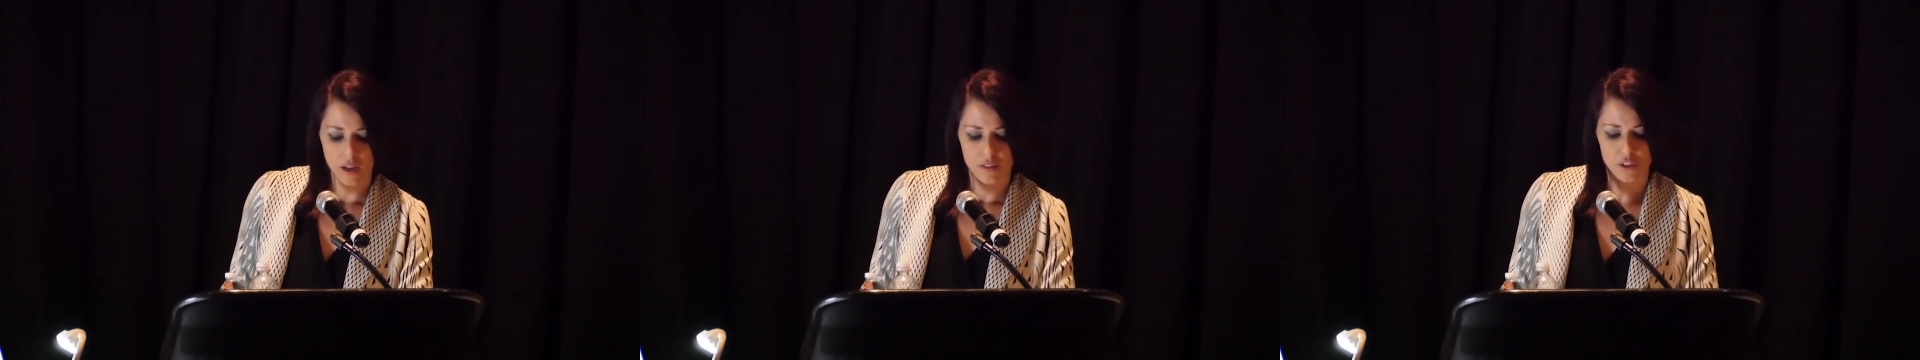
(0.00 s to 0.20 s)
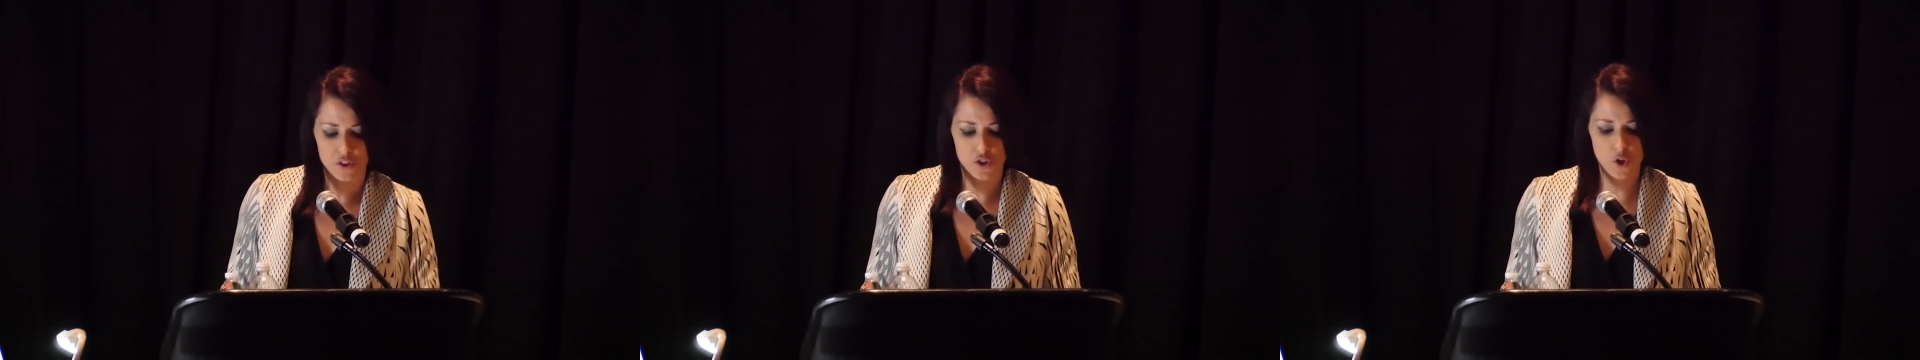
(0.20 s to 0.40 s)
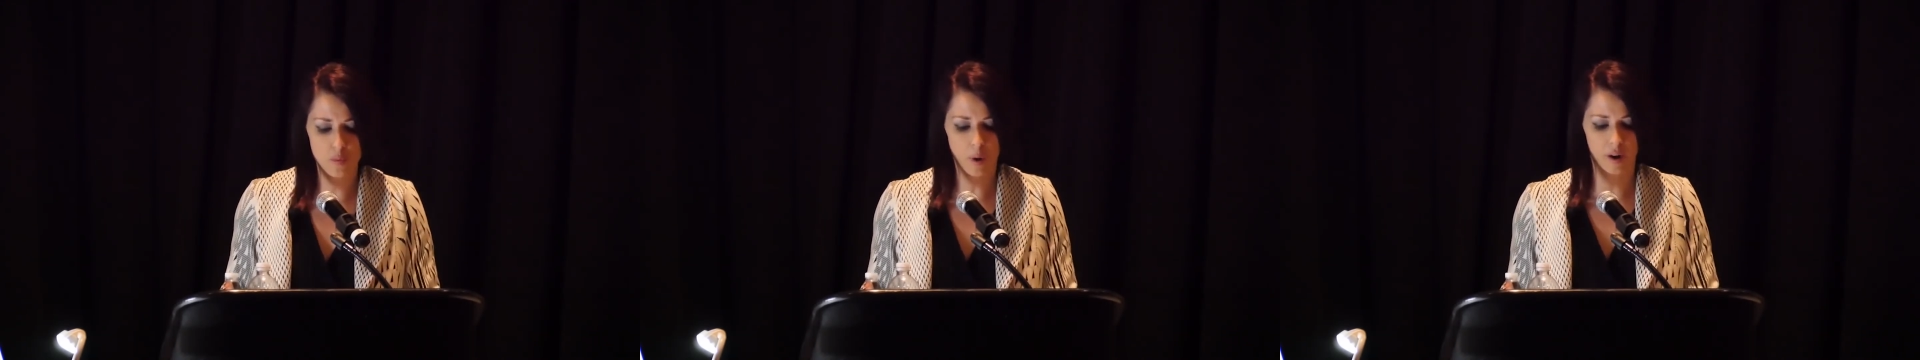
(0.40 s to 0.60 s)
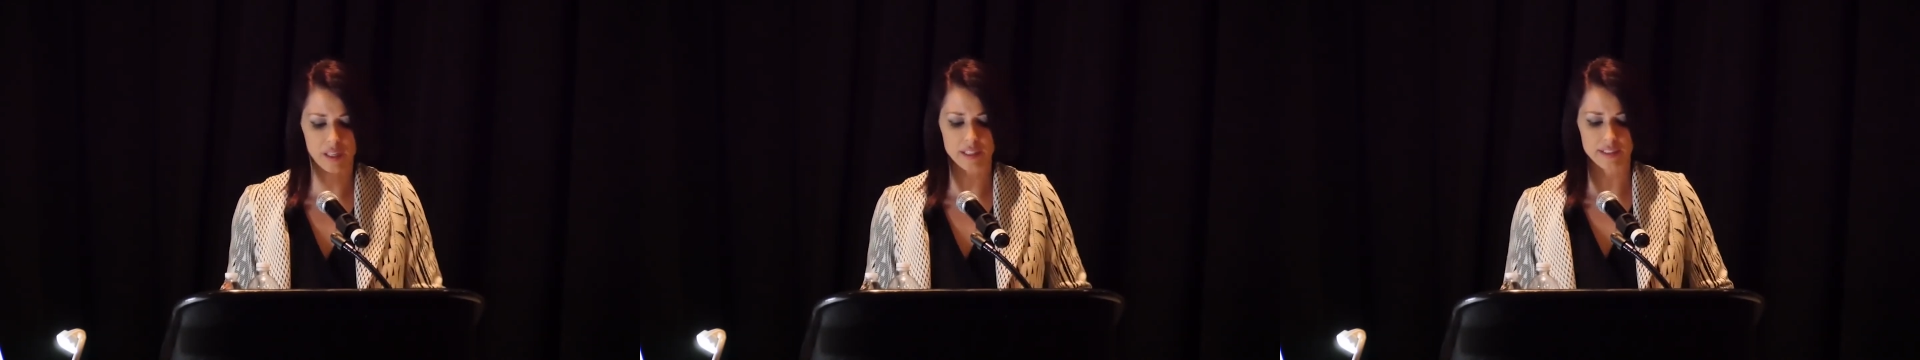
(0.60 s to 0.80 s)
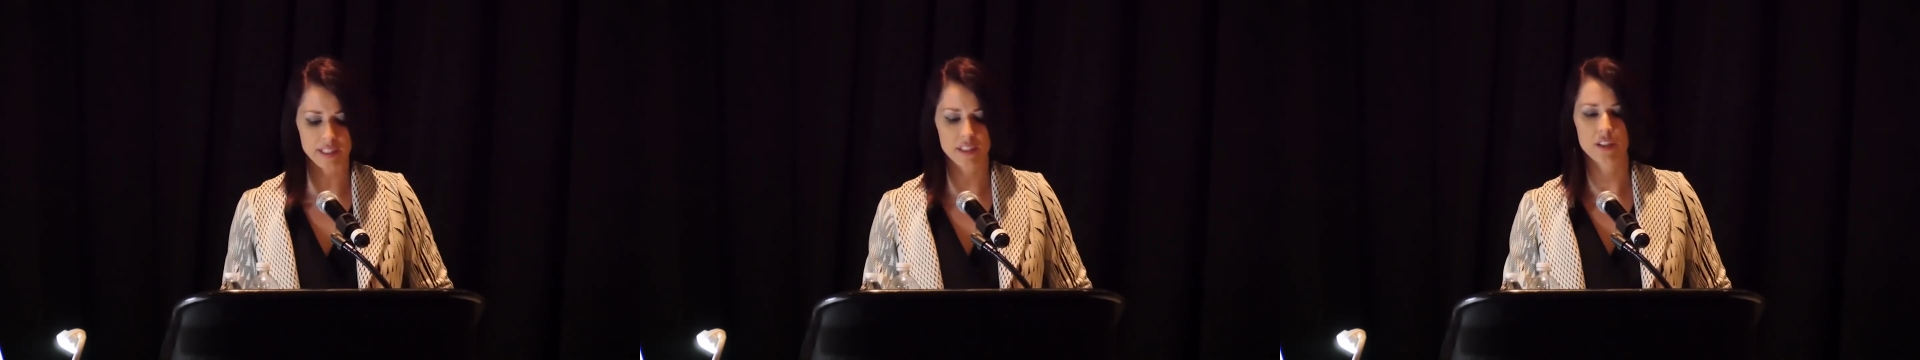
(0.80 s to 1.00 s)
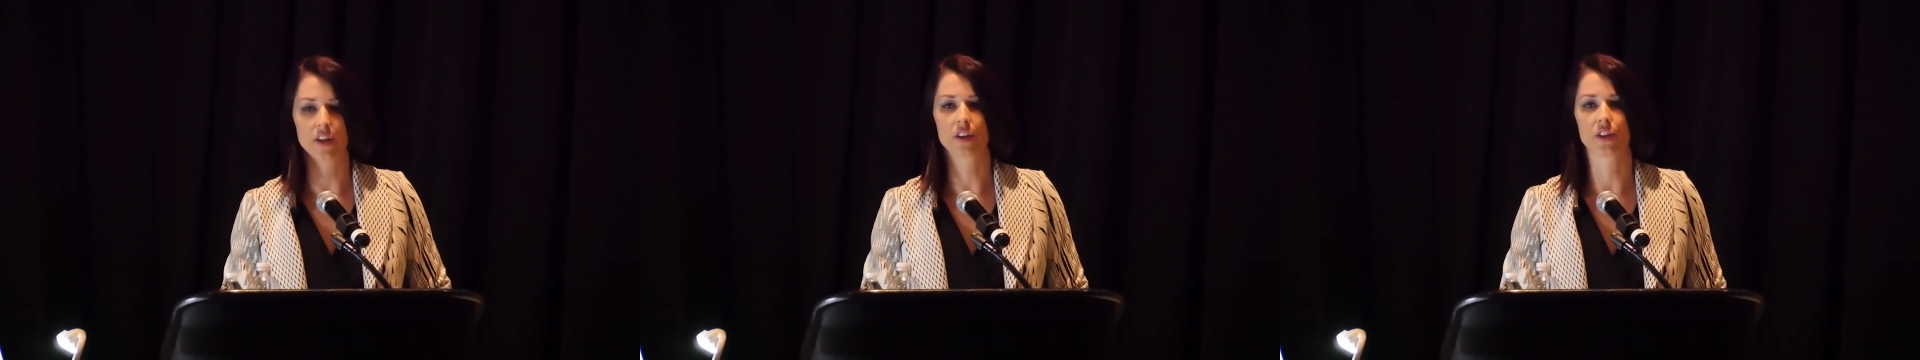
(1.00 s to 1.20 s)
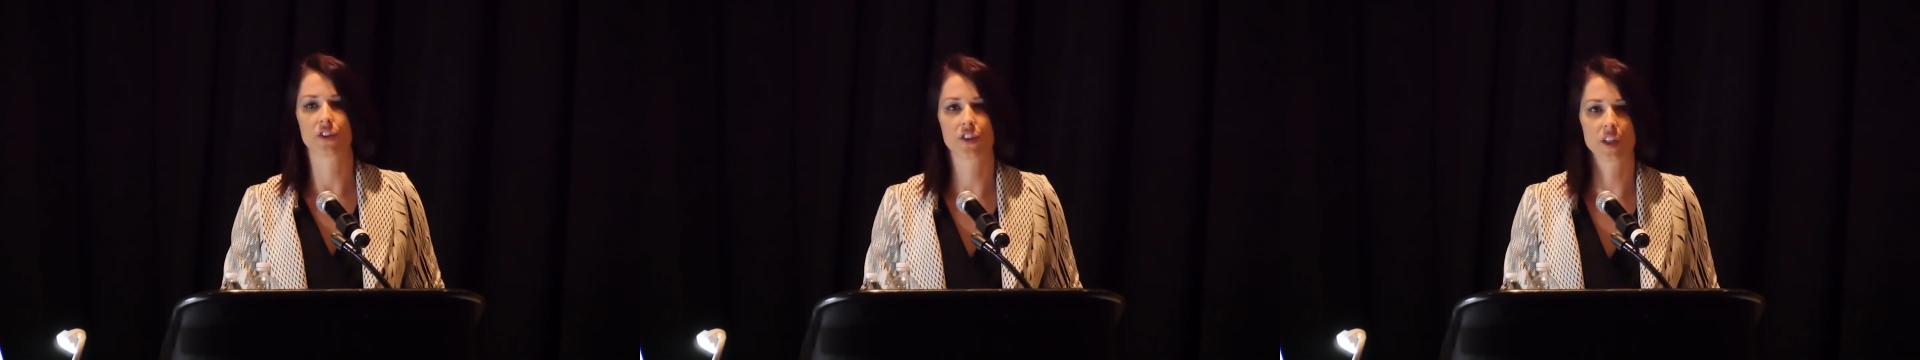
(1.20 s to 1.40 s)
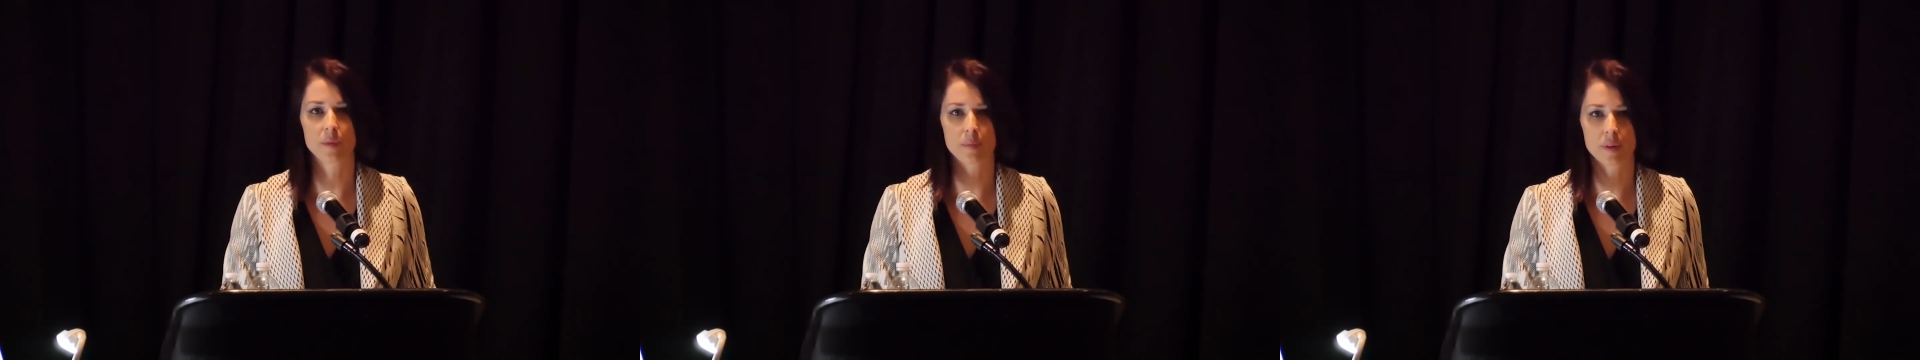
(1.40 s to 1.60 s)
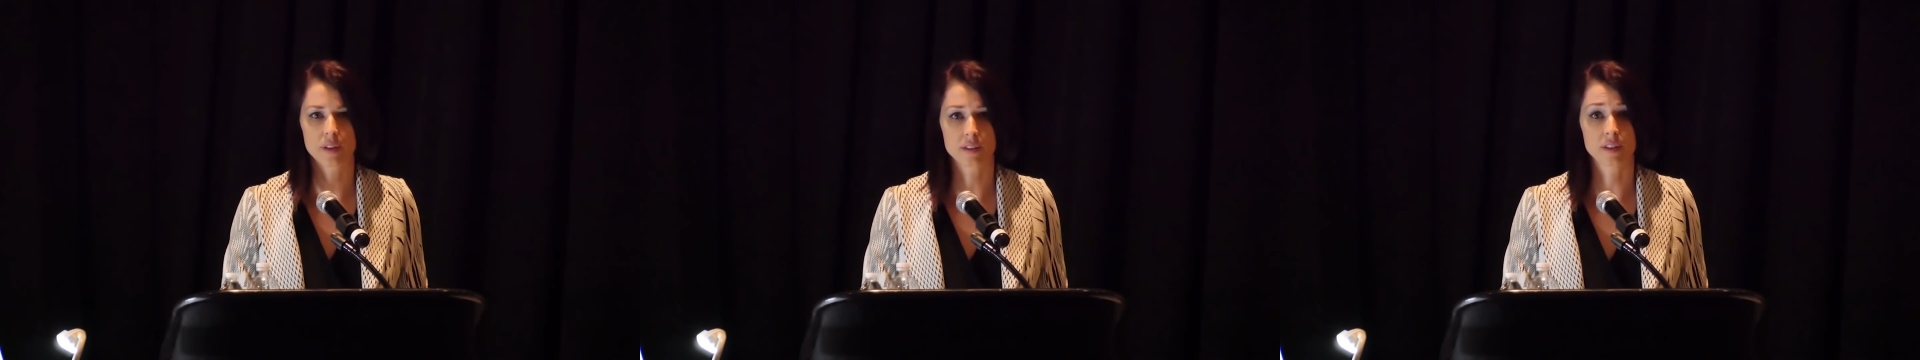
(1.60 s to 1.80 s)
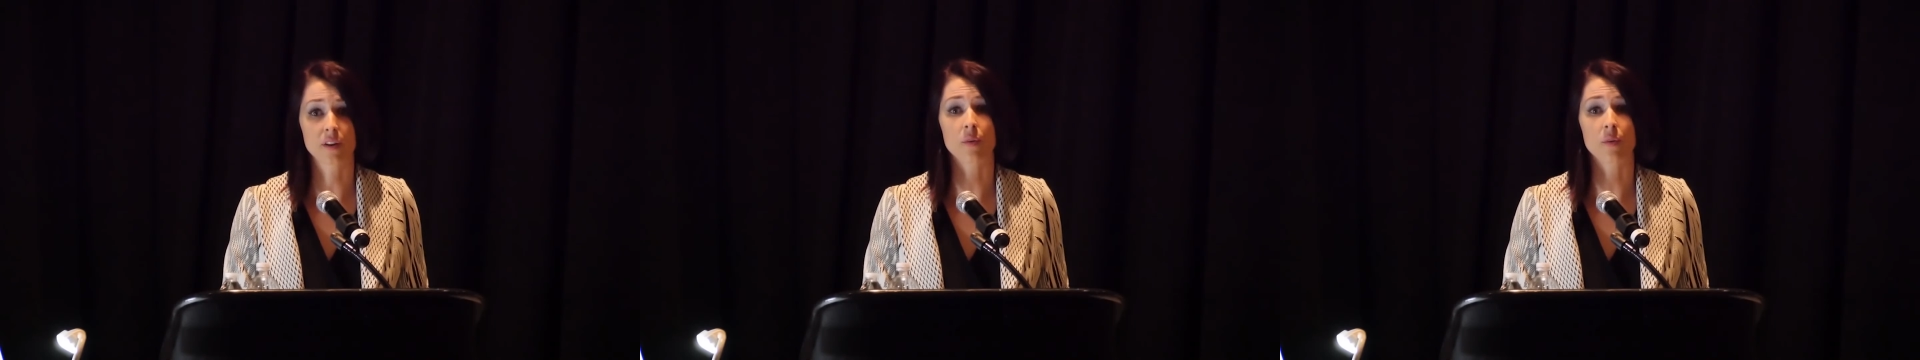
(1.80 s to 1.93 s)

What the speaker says: The two-party dictatorship is